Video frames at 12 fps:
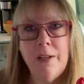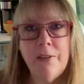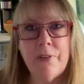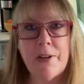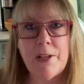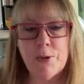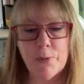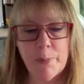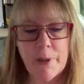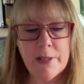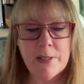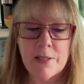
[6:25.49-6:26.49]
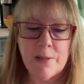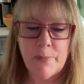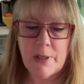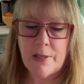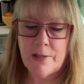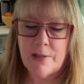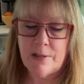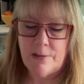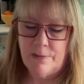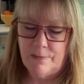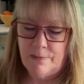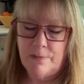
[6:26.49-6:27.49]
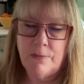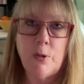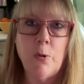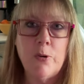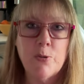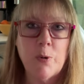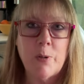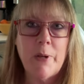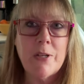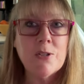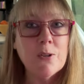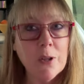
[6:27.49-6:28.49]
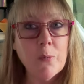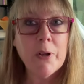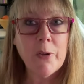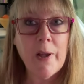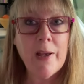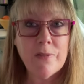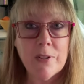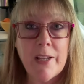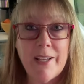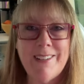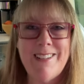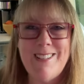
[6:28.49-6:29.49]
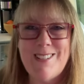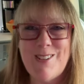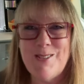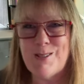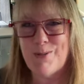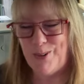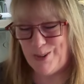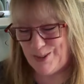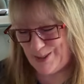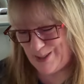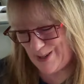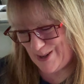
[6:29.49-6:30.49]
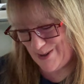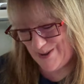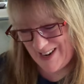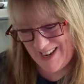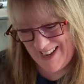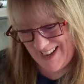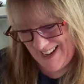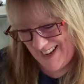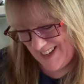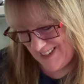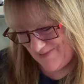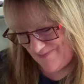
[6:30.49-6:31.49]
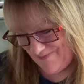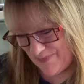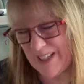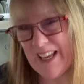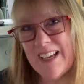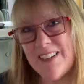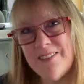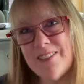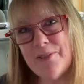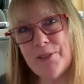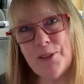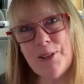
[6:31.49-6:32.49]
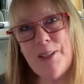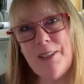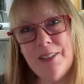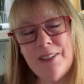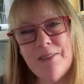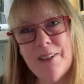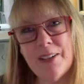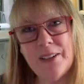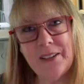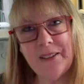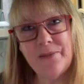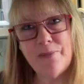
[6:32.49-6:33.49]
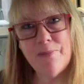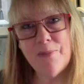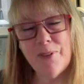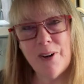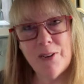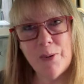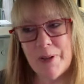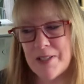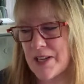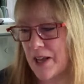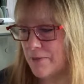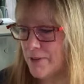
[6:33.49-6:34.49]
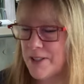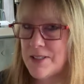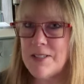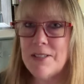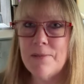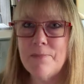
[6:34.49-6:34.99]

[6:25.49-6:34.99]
if I need to replace it because you always want to make sure that what you have on hand is useful. So, um, but yeah, definitely uh, on the must-have list.